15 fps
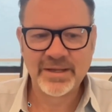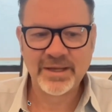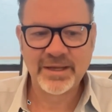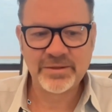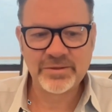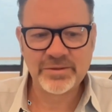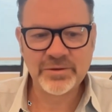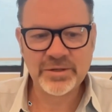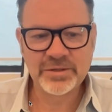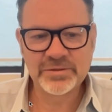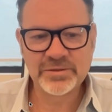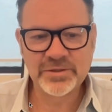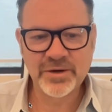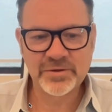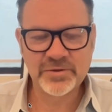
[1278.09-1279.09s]
And you can
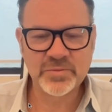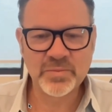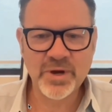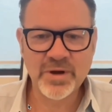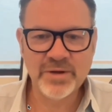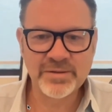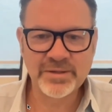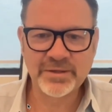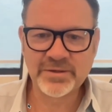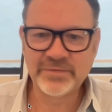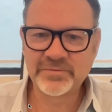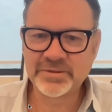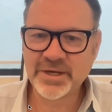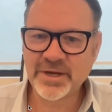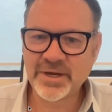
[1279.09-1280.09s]
start small, and
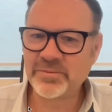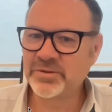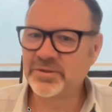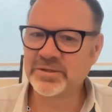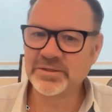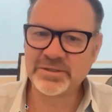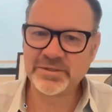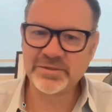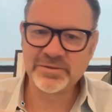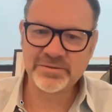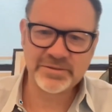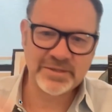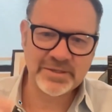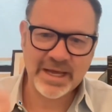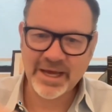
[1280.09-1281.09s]
over time, you continue
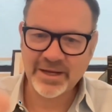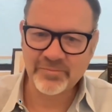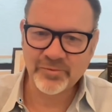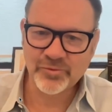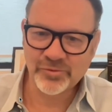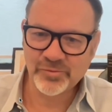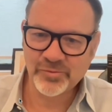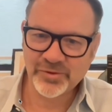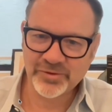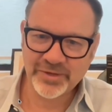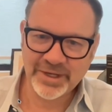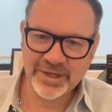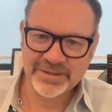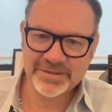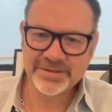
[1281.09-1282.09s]
to add more and more
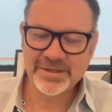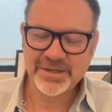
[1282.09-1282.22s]
things.